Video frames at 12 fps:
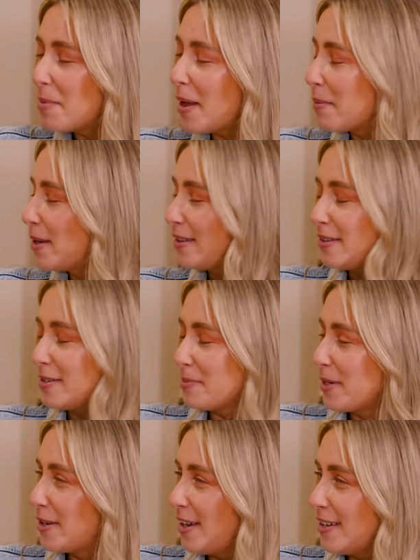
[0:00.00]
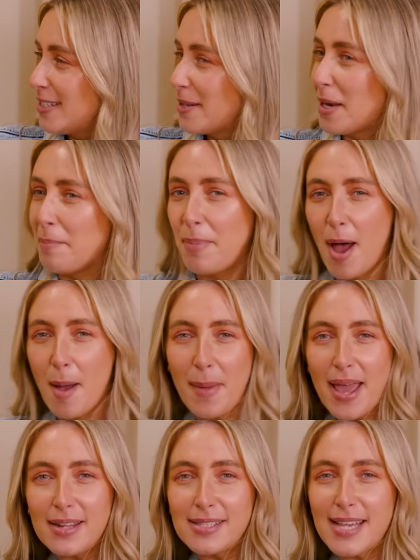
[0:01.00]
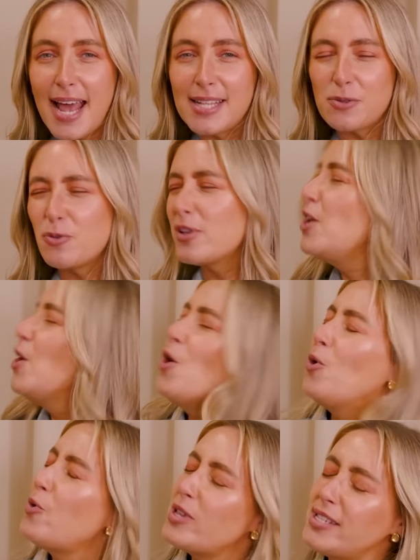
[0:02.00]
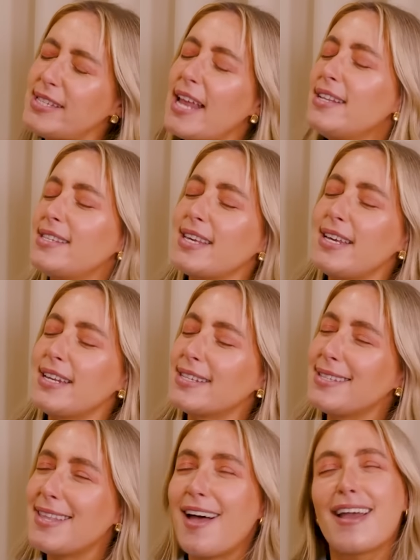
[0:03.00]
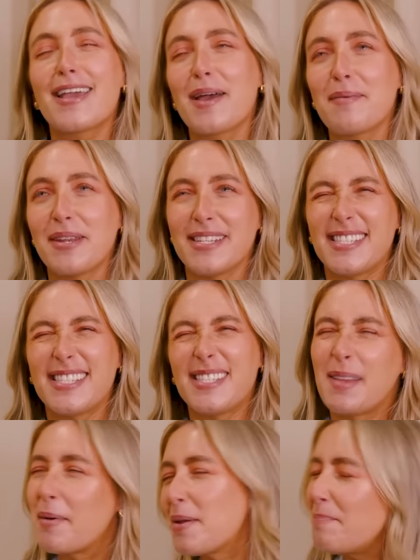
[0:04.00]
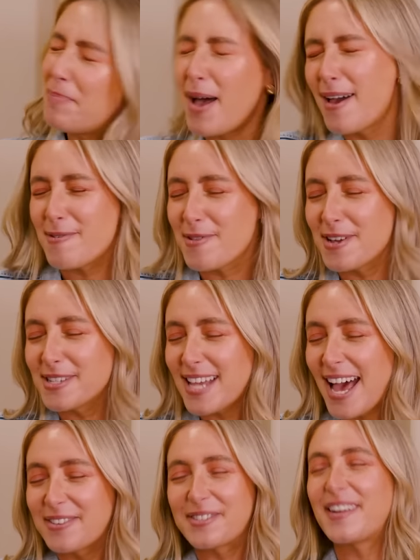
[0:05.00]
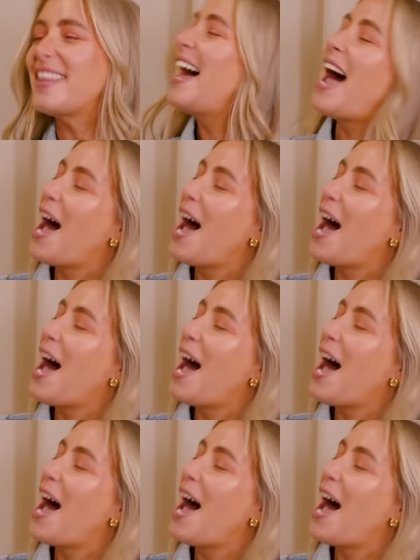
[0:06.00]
I'm going to use my new glasses. I'm going to burn my incense, all the scents that he doesn't like. I'm going to burn all those candles around the